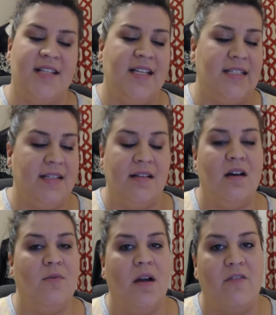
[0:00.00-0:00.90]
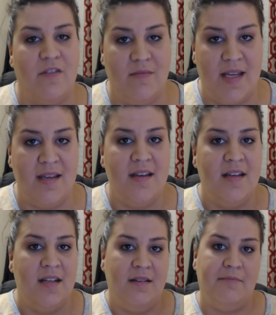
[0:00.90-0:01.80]
It did not work for me,
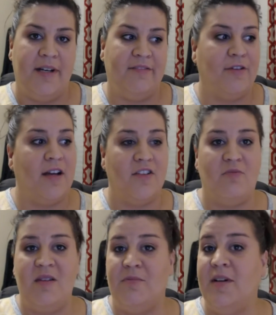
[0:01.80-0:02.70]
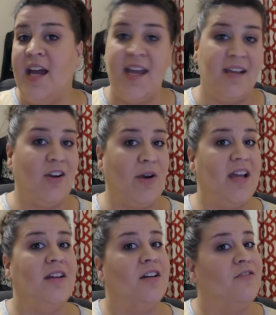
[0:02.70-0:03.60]
but for other people, hey,
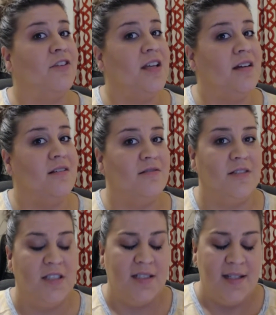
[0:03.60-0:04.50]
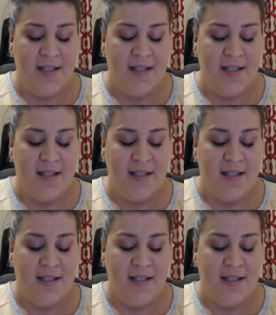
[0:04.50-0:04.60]
great, good for you.